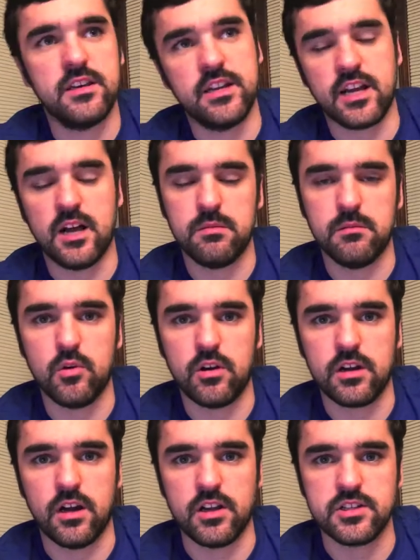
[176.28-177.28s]
and a couple more
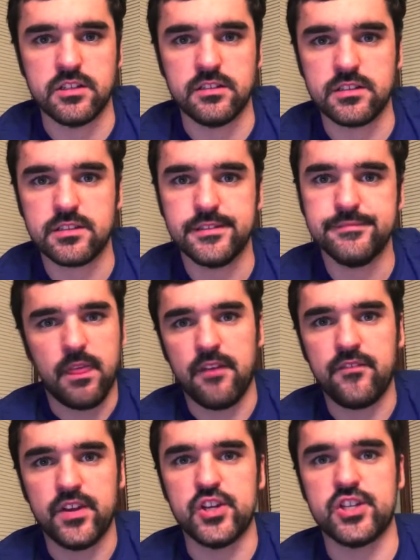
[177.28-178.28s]
cautions, they
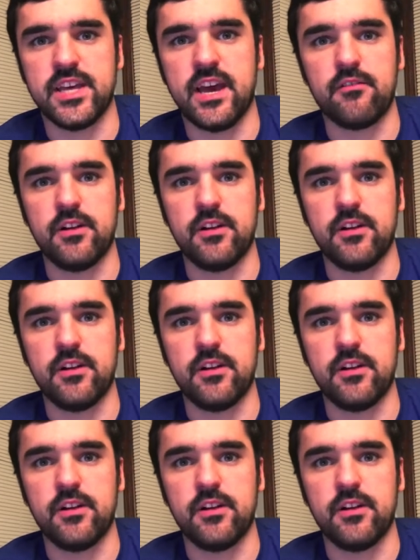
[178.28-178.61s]
finish that